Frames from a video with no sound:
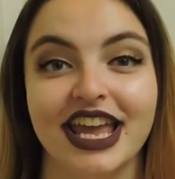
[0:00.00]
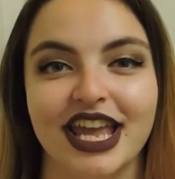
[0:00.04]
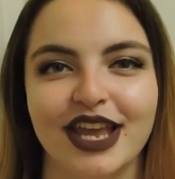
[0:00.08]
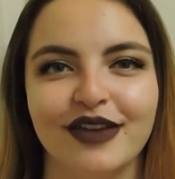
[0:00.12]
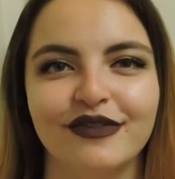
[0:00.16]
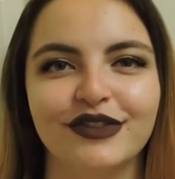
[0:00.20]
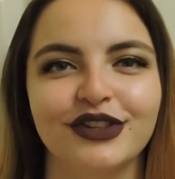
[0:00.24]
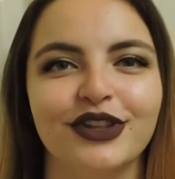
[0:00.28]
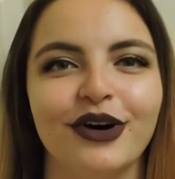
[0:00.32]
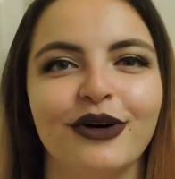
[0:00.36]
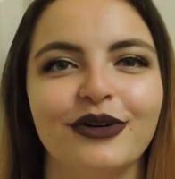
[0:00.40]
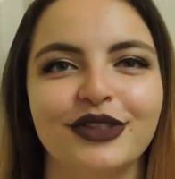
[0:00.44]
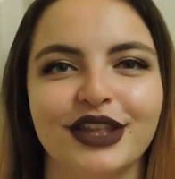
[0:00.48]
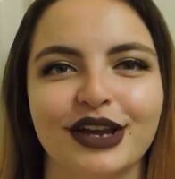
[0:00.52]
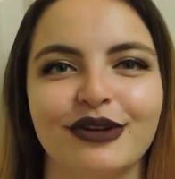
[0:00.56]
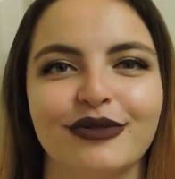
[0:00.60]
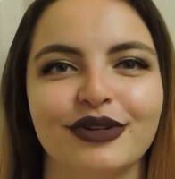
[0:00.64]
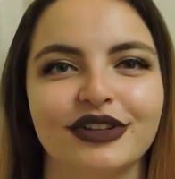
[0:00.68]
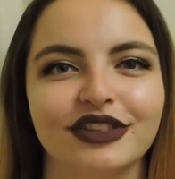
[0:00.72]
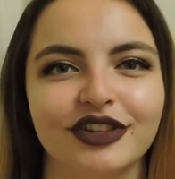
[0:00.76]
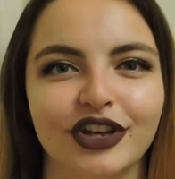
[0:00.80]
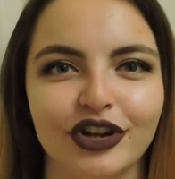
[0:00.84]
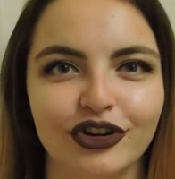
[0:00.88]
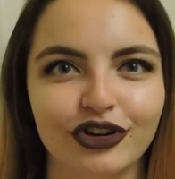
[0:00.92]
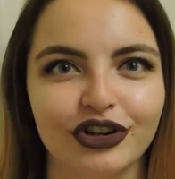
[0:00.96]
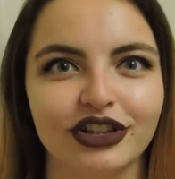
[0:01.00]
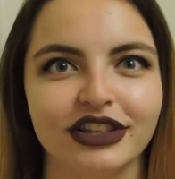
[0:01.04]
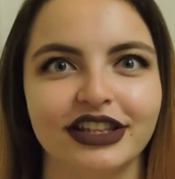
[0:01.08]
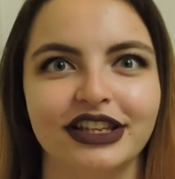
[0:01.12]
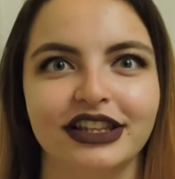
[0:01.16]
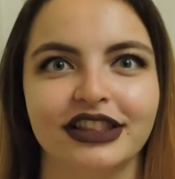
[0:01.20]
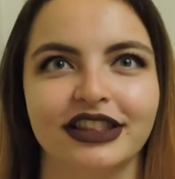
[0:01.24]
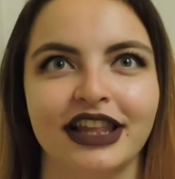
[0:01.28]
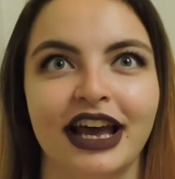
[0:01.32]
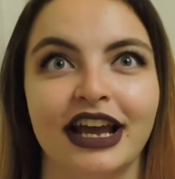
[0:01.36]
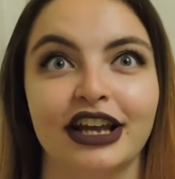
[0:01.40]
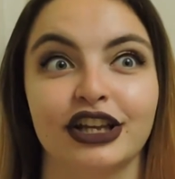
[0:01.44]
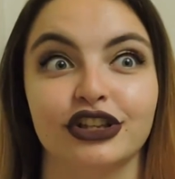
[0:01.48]
Even though they were literally
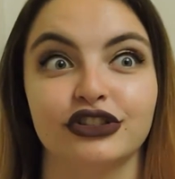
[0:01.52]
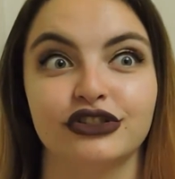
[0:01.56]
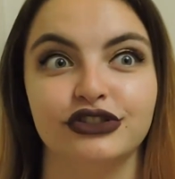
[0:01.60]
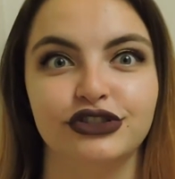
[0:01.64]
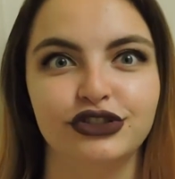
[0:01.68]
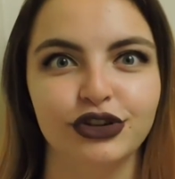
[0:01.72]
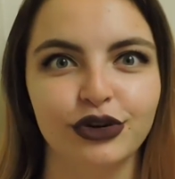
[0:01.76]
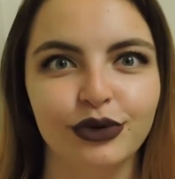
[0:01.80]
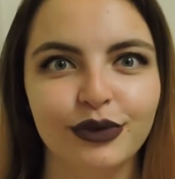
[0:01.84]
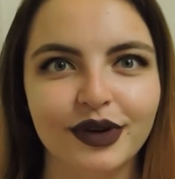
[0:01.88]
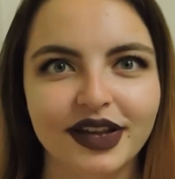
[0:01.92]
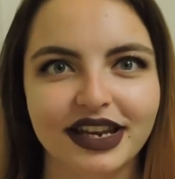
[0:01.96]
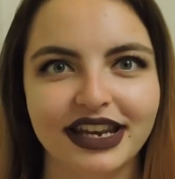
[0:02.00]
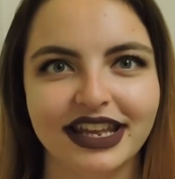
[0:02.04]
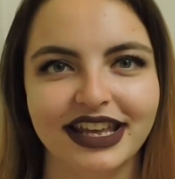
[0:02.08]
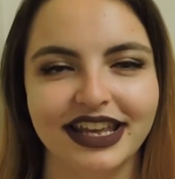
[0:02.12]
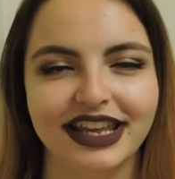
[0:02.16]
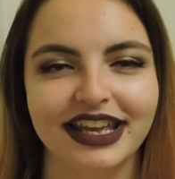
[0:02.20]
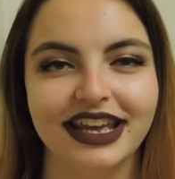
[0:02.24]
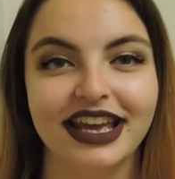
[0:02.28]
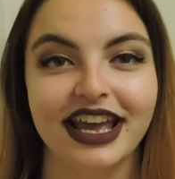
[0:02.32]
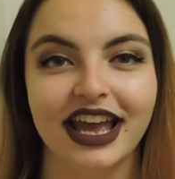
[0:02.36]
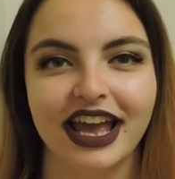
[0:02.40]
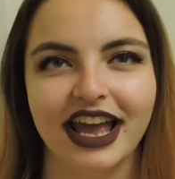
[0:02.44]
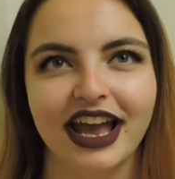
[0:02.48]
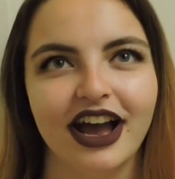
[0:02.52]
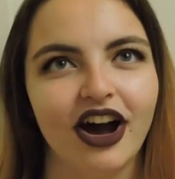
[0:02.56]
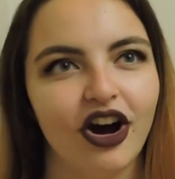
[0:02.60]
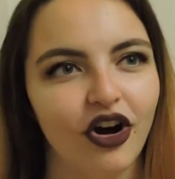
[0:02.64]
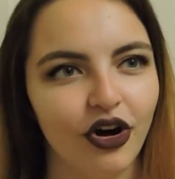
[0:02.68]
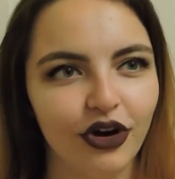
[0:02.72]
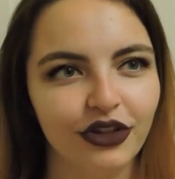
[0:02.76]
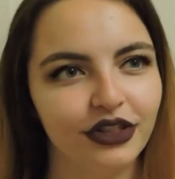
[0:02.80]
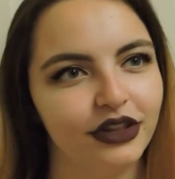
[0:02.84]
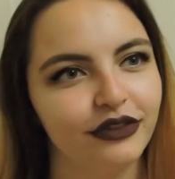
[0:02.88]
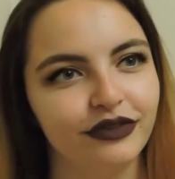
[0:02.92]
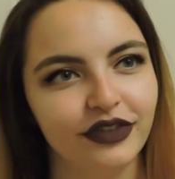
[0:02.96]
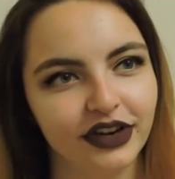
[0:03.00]
like doing it
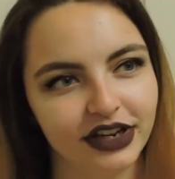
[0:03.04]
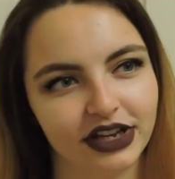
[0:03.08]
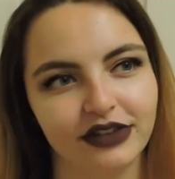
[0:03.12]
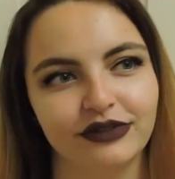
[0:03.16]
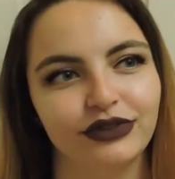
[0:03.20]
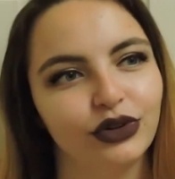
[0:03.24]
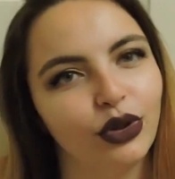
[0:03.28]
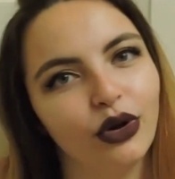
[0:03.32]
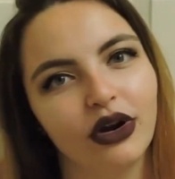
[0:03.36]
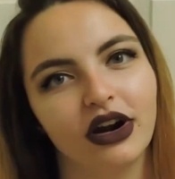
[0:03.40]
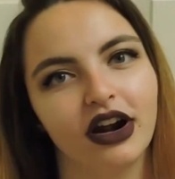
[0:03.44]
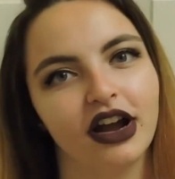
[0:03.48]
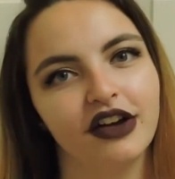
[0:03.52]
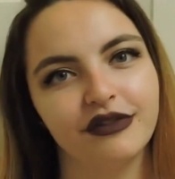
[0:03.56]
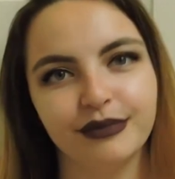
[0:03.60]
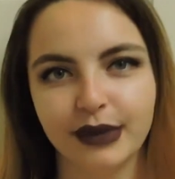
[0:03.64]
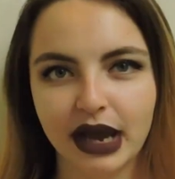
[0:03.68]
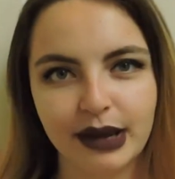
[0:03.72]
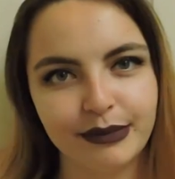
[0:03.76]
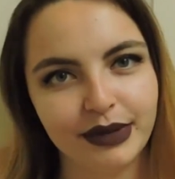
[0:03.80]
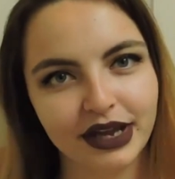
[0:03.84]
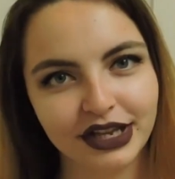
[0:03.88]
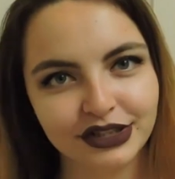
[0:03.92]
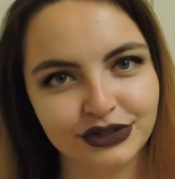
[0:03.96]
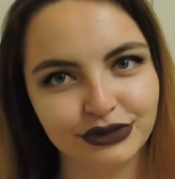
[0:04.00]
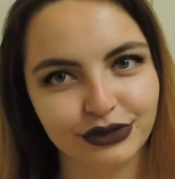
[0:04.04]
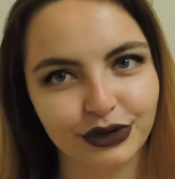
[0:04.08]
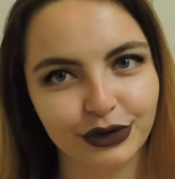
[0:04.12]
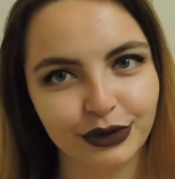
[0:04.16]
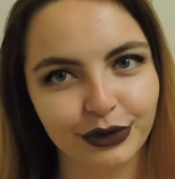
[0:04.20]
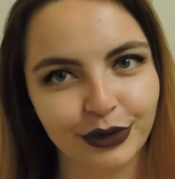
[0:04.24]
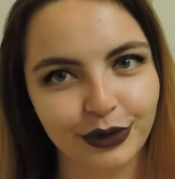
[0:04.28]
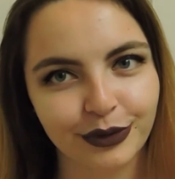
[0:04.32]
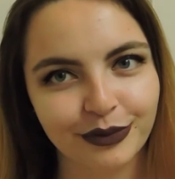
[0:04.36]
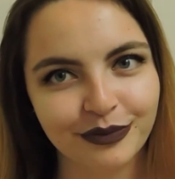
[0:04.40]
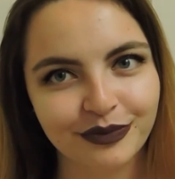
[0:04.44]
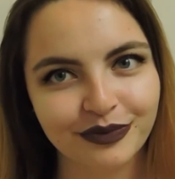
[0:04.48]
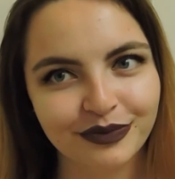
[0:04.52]
on the fucking floor of my
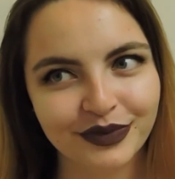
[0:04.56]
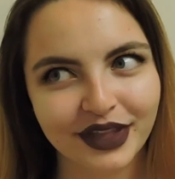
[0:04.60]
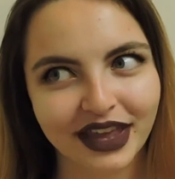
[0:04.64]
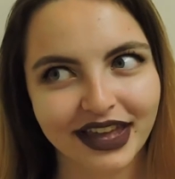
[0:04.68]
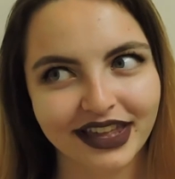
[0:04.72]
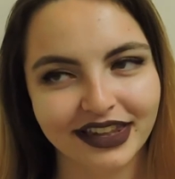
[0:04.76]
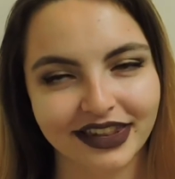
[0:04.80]
bedroom.